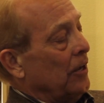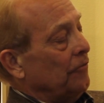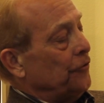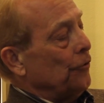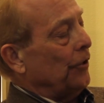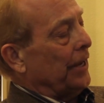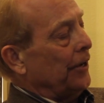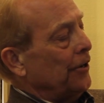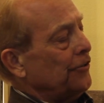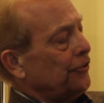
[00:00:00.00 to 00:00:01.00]
Fuel
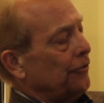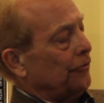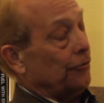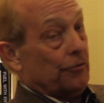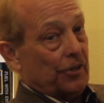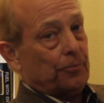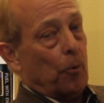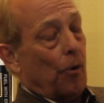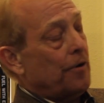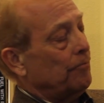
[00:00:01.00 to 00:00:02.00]
enters through this
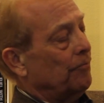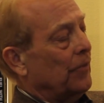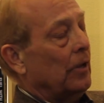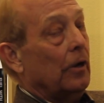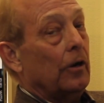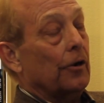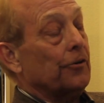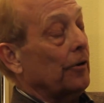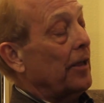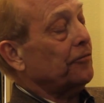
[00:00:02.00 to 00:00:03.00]
port on
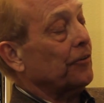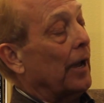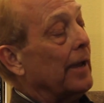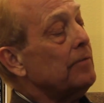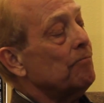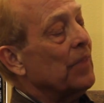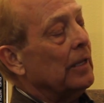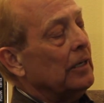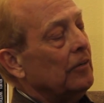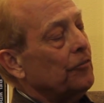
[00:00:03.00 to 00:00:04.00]
your left side.
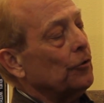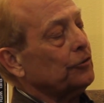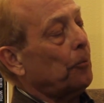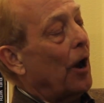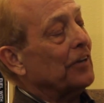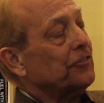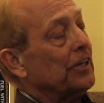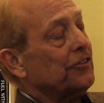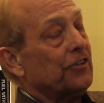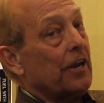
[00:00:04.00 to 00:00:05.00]
Fuel is
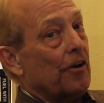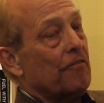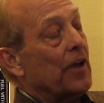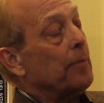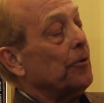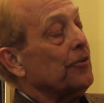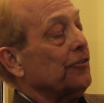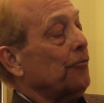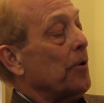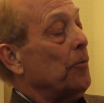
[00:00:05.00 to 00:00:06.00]
processed. The air vapor
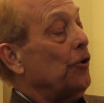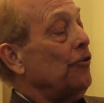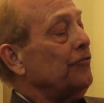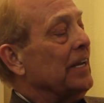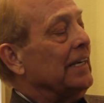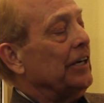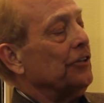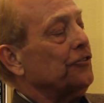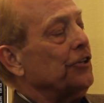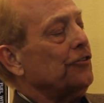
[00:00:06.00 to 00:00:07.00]
that's removed
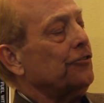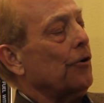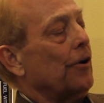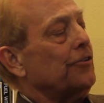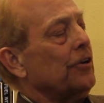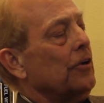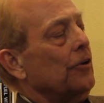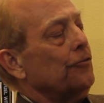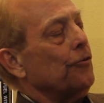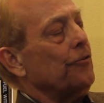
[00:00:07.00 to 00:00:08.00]
is discharged
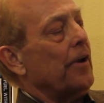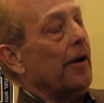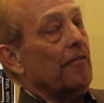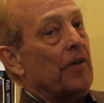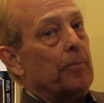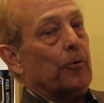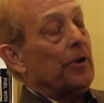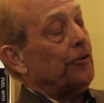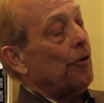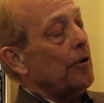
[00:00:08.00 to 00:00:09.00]
through the air vapor
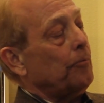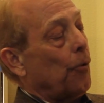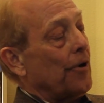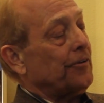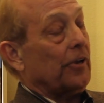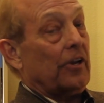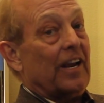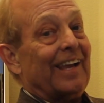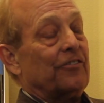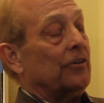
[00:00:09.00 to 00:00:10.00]
return port that
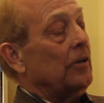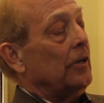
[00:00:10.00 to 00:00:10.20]
connects